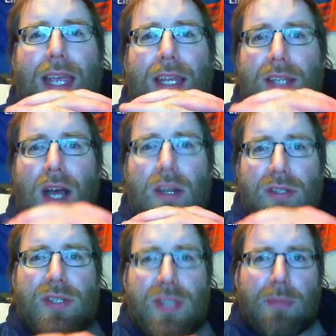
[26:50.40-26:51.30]
is
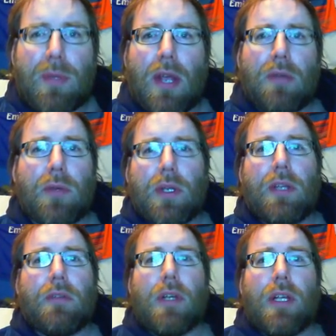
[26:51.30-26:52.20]
also something I
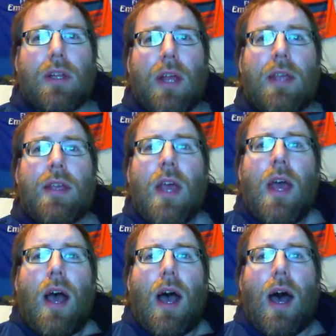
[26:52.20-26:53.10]
really, really like.
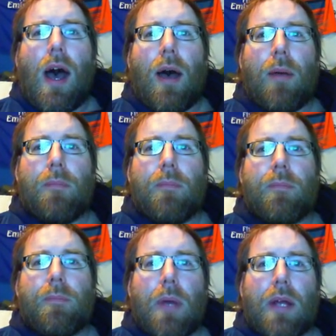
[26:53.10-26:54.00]
Um,
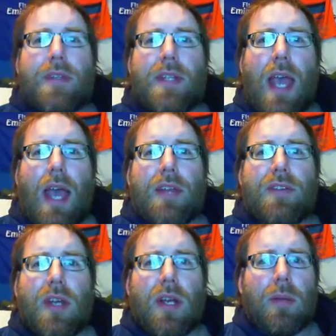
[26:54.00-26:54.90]
But yeah, in
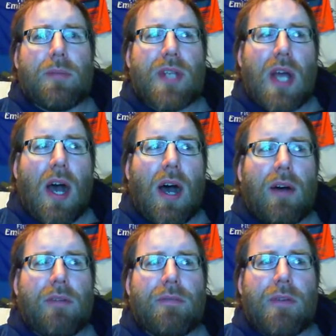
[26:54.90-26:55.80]
terms
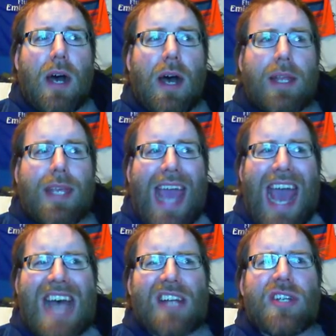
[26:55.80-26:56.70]
of uh,
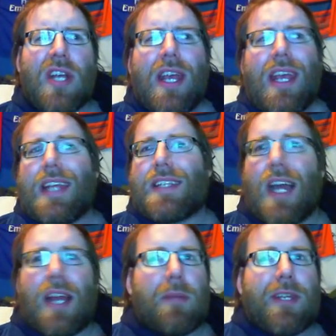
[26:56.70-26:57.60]
cash, it's
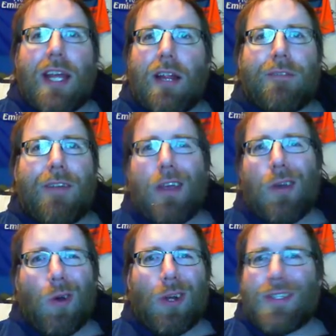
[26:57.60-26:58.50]
got to be
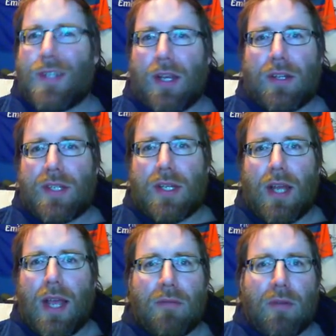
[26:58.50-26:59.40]
Deulofeu or Sigurdsson.
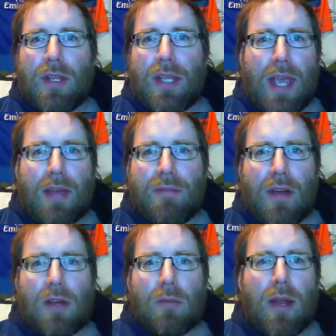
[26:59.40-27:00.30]
I really can't
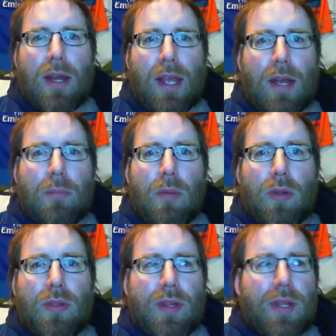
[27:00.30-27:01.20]
find a way to get them
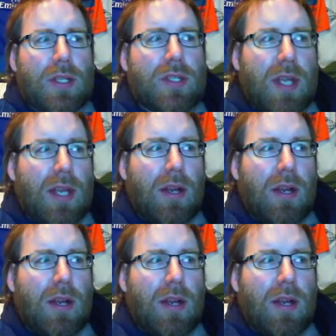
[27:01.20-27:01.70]
both in this slate,